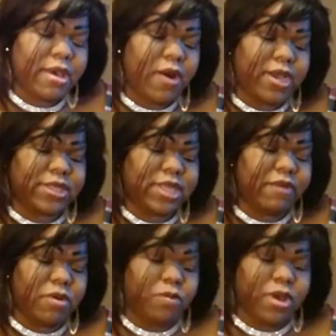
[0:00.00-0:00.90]
All right,
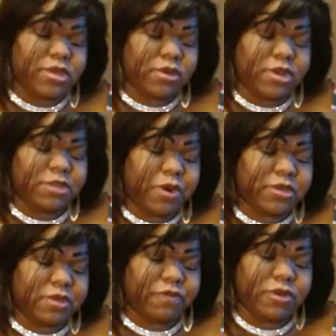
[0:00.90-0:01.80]
Seven of Wands. So this
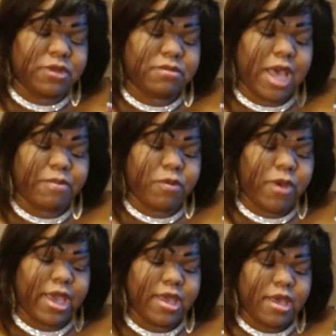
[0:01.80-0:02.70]
person feels some type of
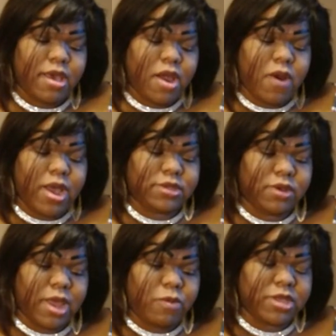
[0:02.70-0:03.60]
way. All right,
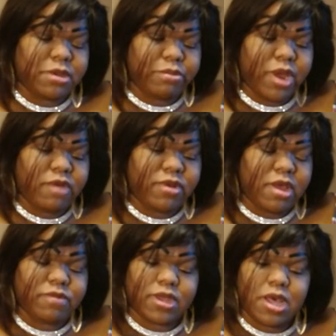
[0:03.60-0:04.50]
so they wasn't brave
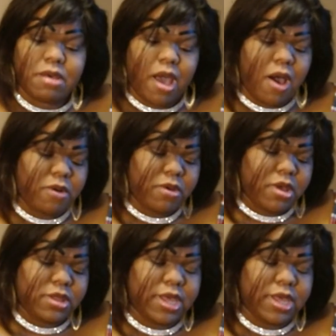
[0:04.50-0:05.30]
enough to come out.